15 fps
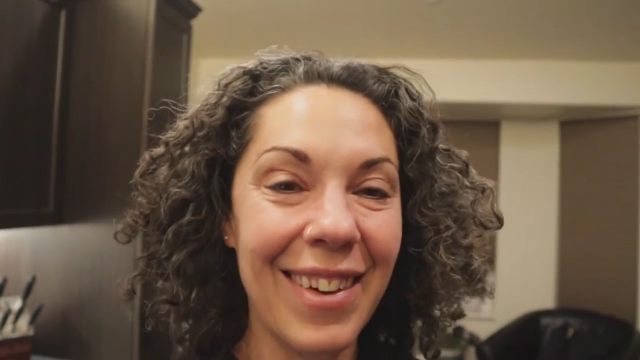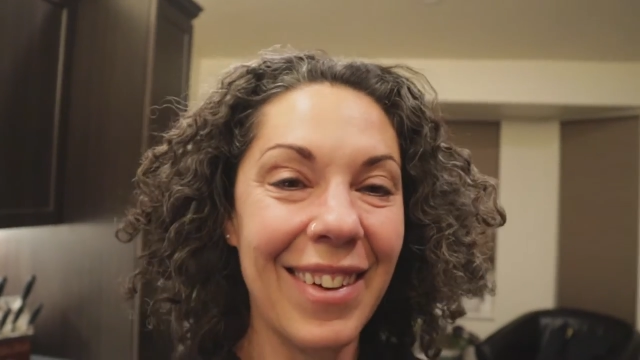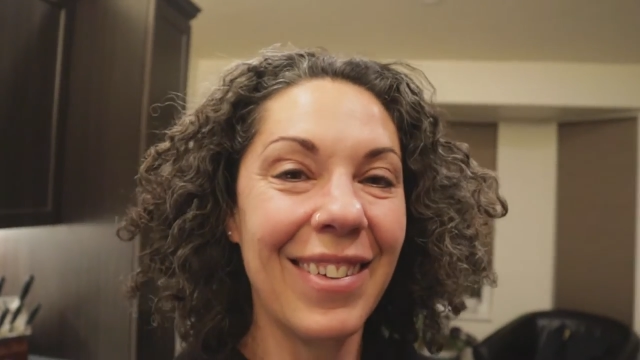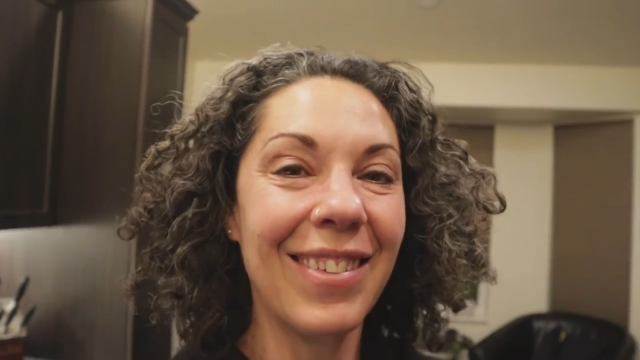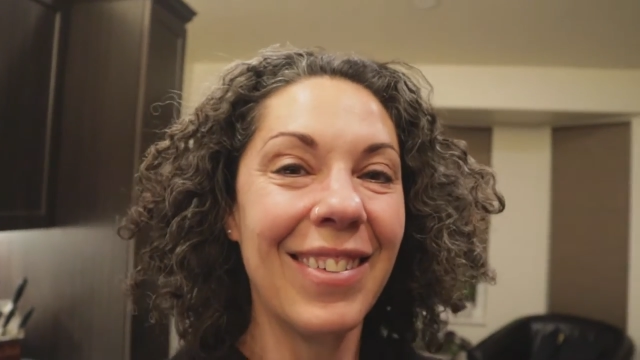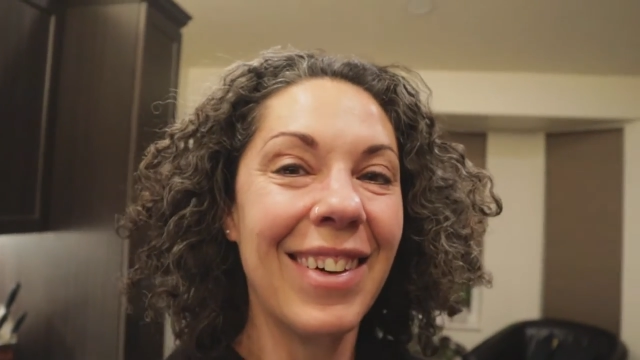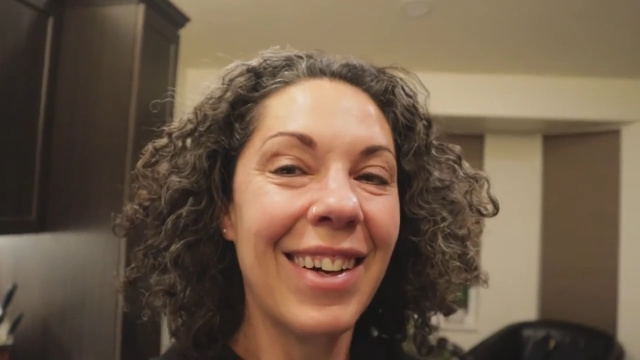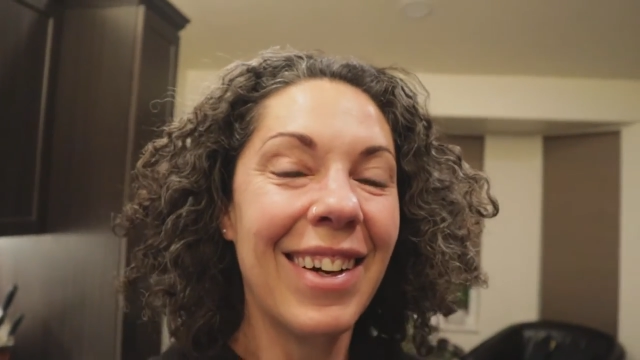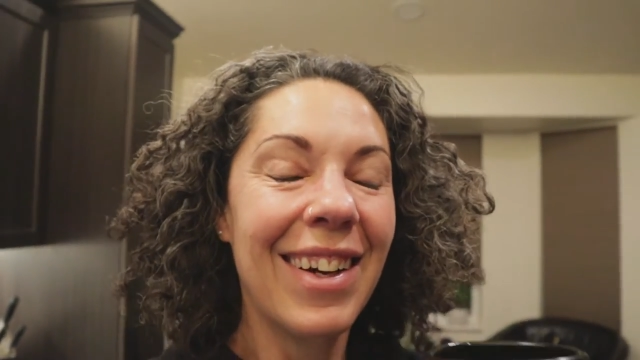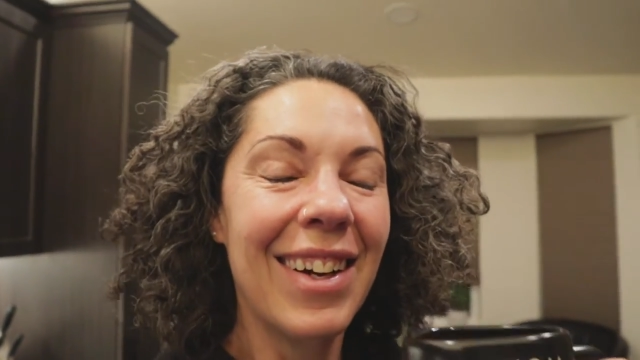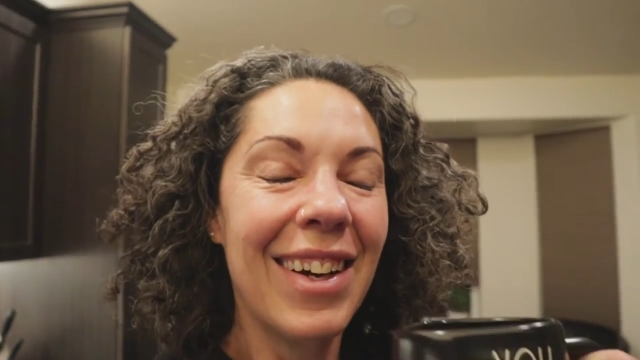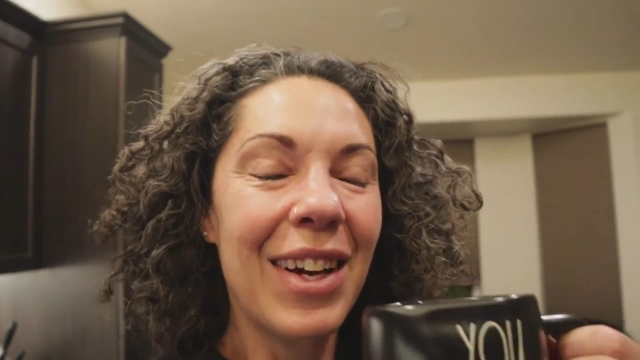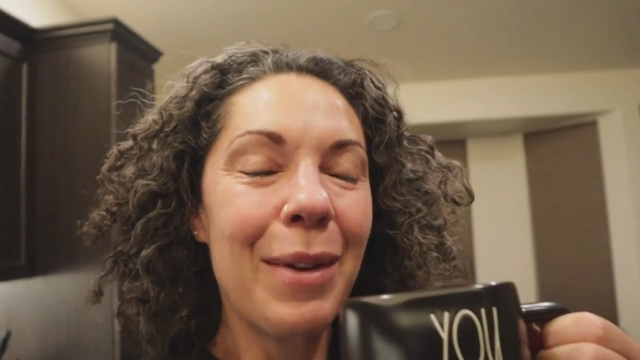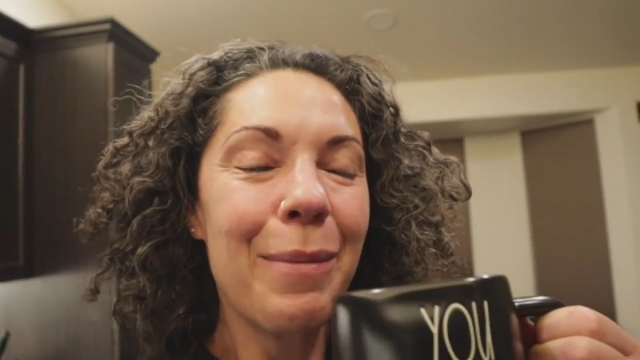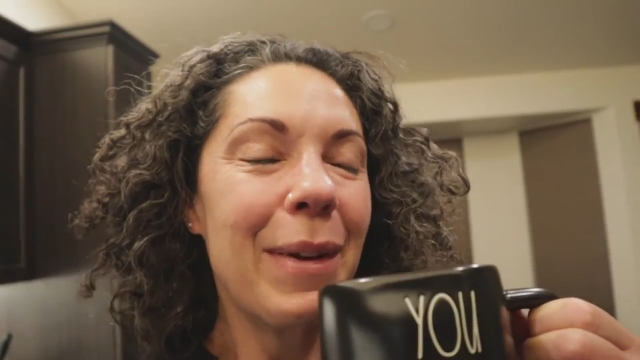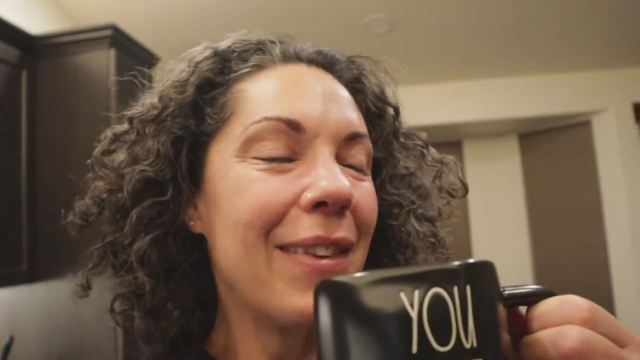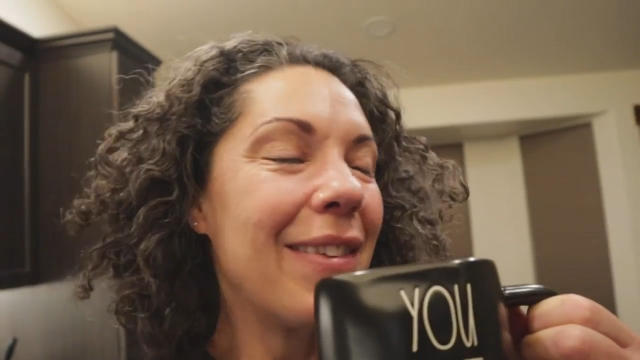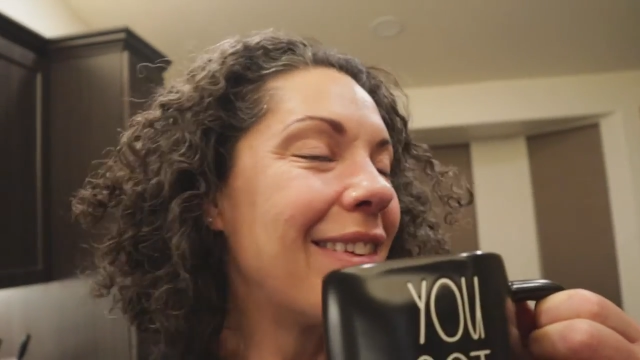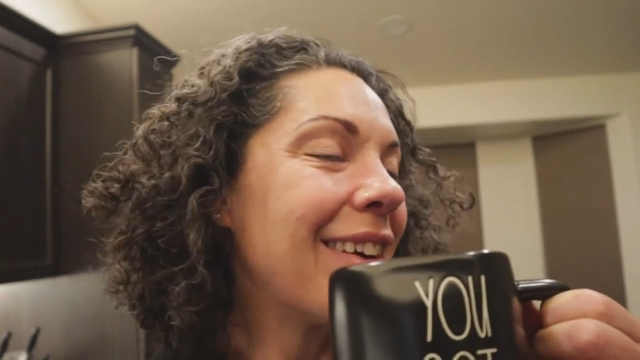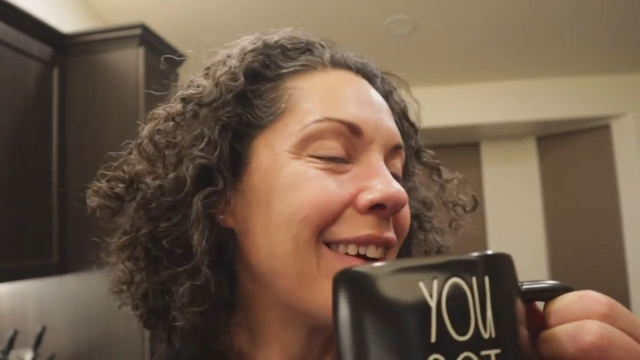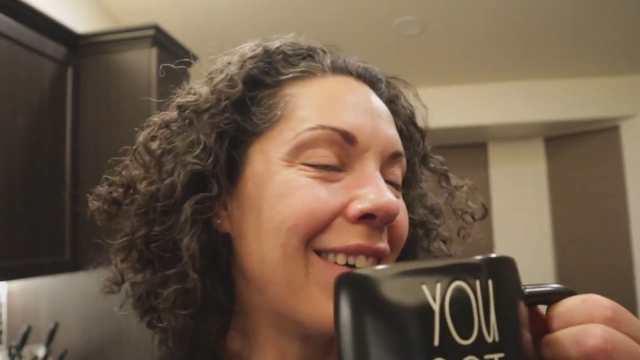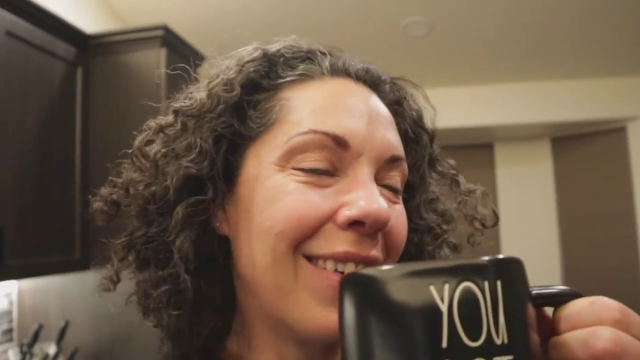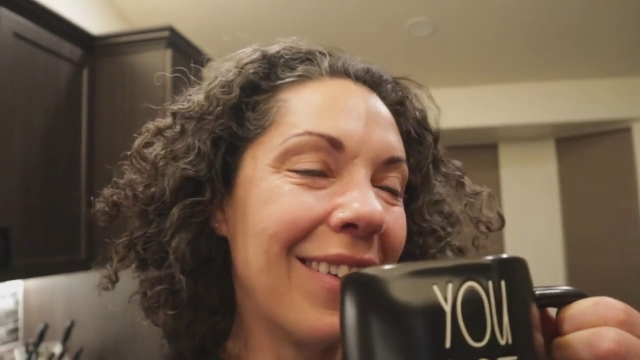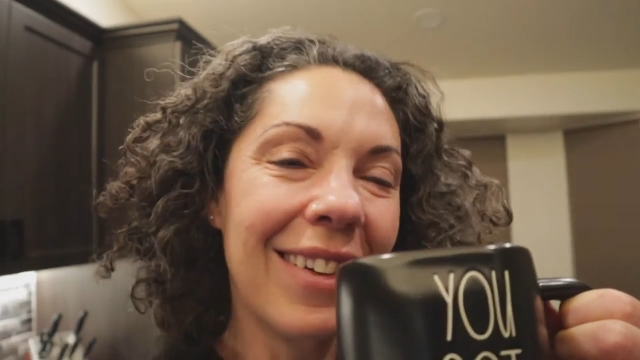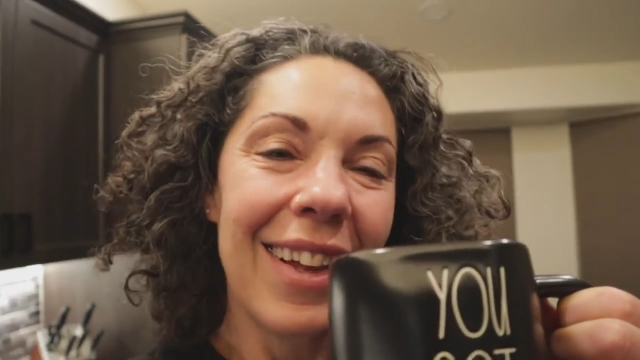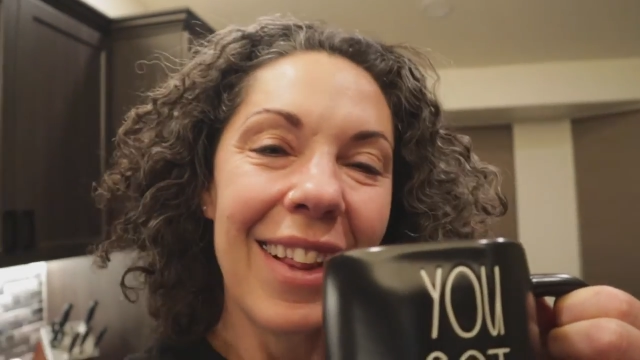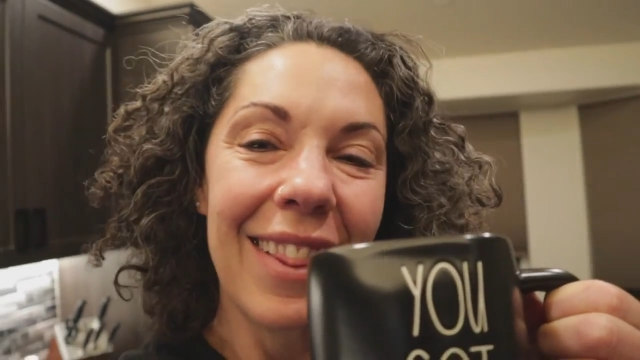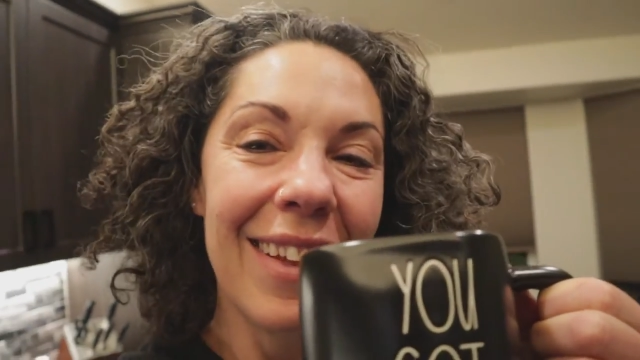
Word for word: So, but still,